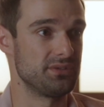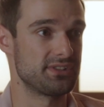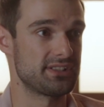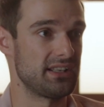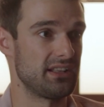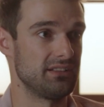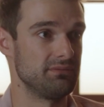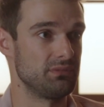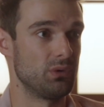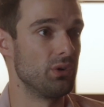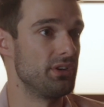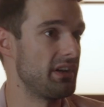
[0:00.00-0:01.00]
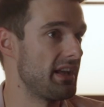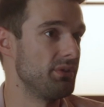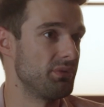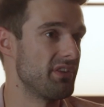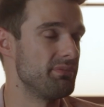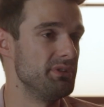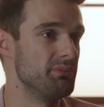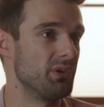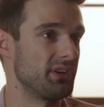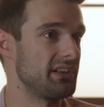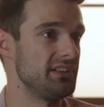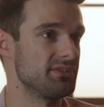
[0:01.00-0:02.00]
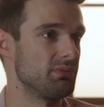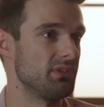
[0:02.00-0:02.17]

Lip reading: to sell. All the land would have been bought at least once.